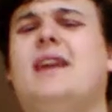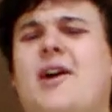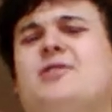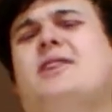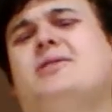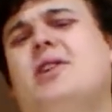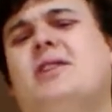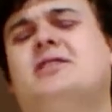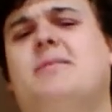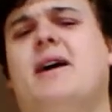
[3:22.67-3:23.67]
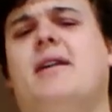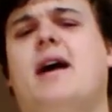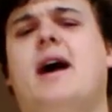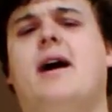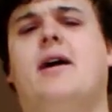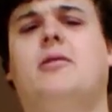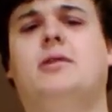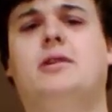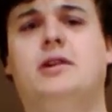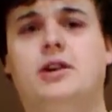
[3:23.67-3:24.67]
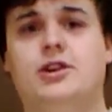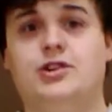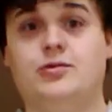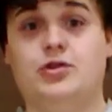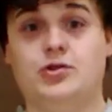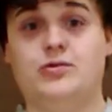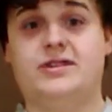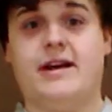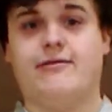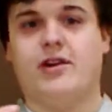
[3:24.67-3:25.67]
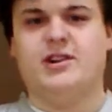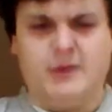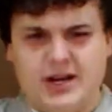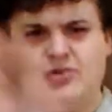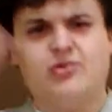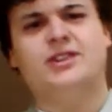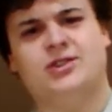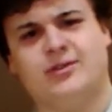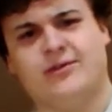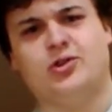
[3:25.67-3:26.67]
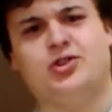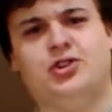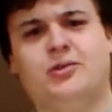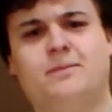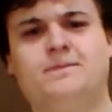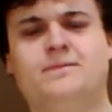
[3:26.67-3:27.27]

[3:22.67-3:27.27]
Aristotle talks about how you use that friend to increase your virtue.